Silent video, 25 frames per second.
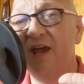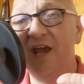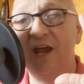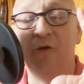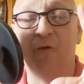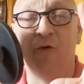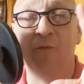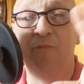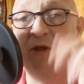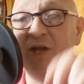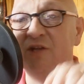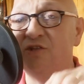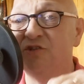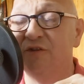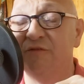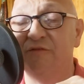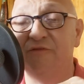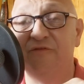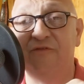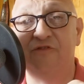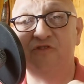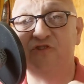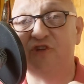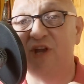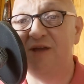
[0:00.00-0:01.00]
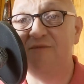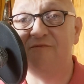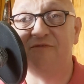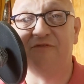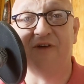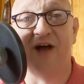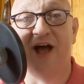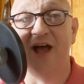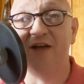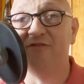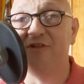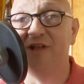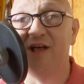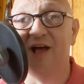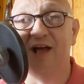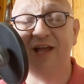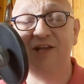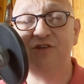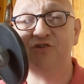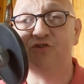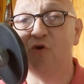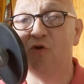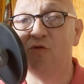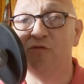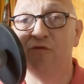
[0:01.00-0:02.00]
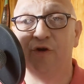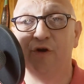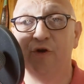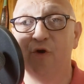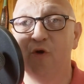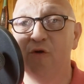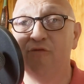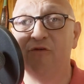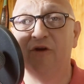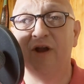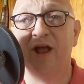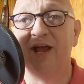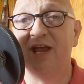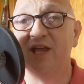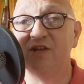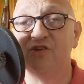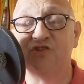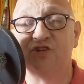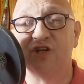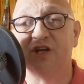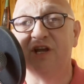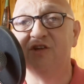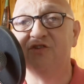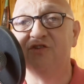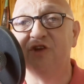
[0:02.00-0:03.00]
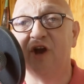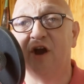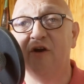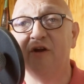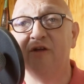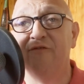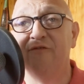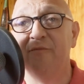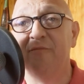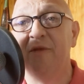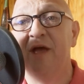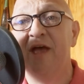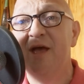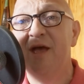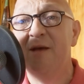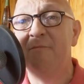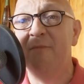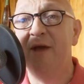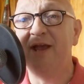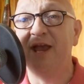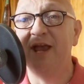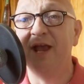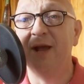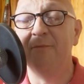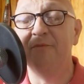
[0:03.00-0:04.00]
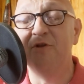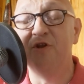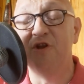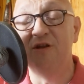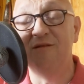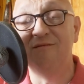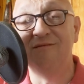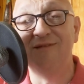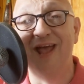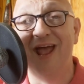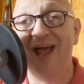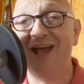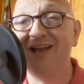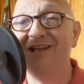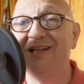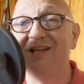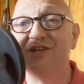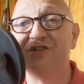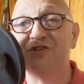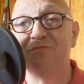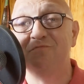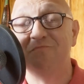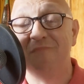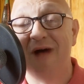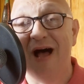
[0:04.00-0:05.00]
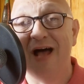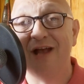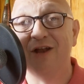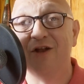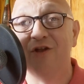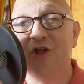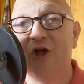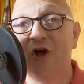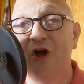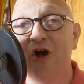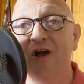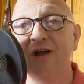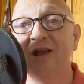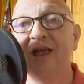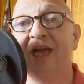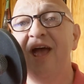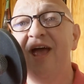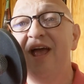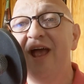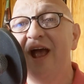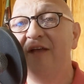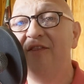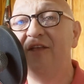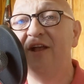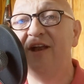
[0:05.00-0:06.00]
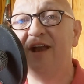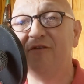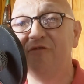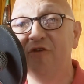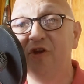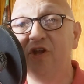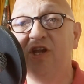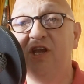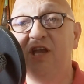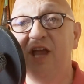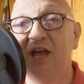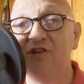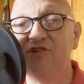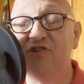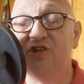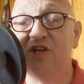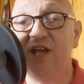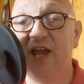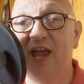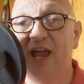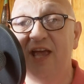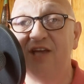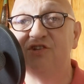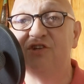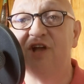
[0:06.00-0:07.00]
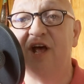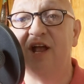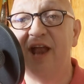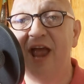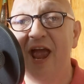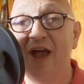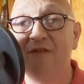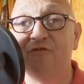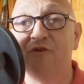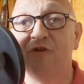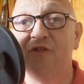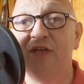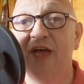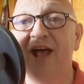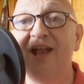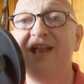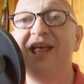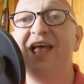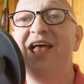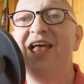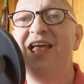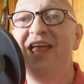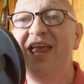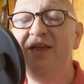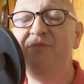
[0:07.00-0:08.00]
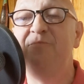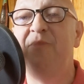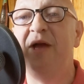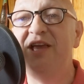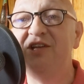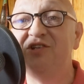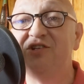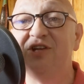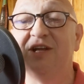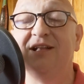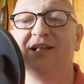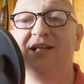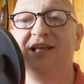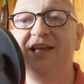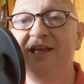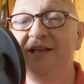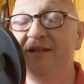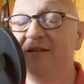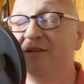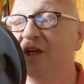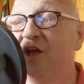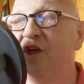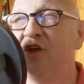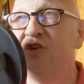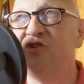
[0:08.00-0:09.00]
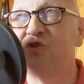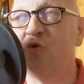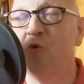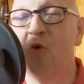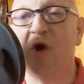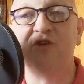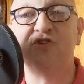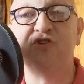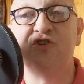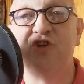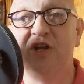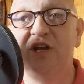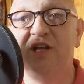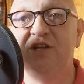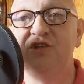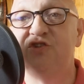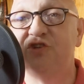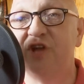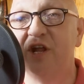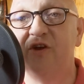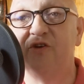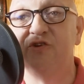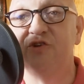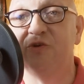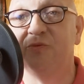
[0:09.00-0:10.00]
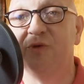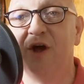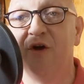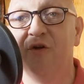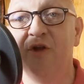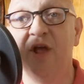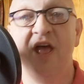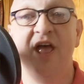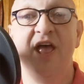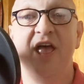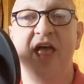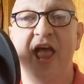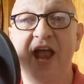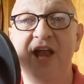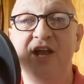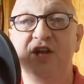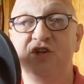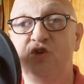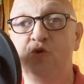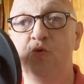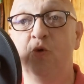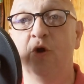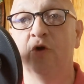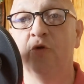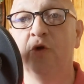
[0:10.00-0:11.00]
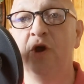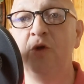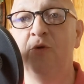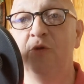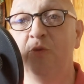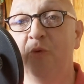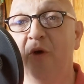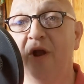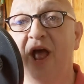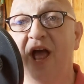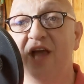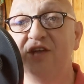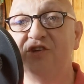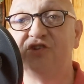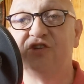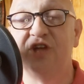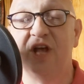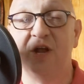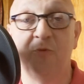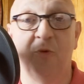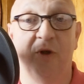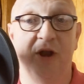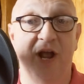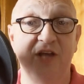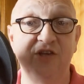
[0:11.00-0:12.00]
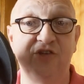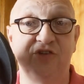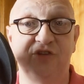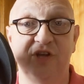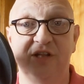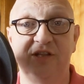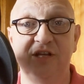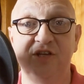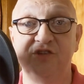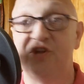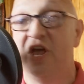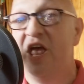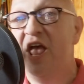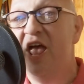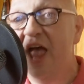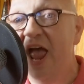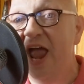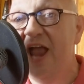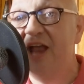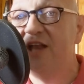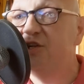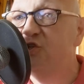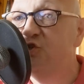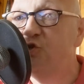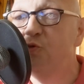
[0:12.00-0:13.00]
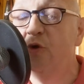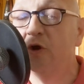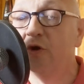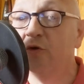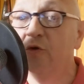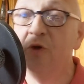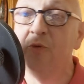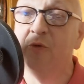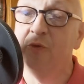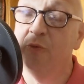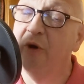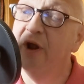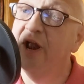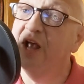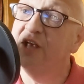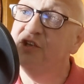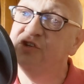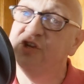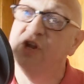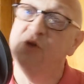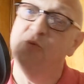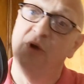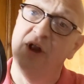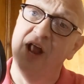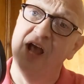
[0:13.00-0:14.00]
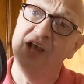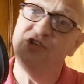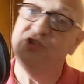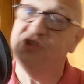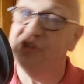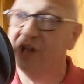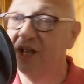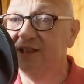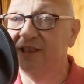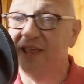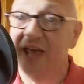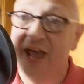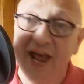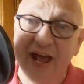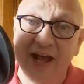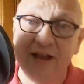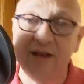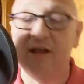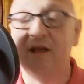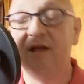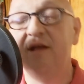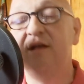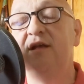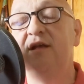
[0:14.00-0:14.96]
He repeats the same five lines over and over, and I get sick and tired of him making an endless monologue. And then every guest that he has on after that, he basically, his questioning centers around, hey, did you agree with what I said when I said this? Hey, did you agree with what I said when I said that?